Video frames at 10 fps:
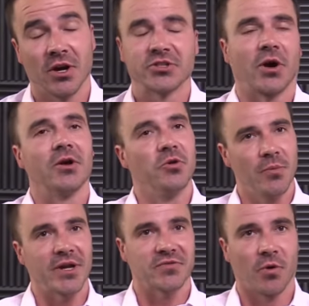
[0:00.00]
sorry who the
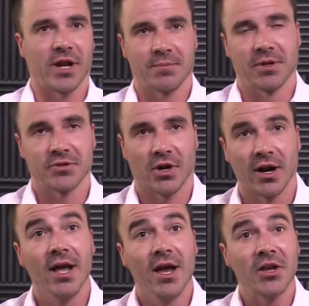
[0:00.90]
best fortnite players are
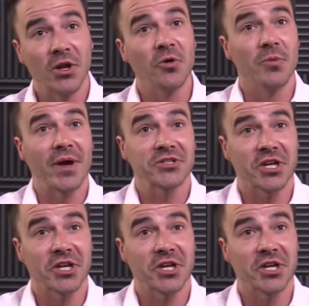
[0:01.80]
you know who the best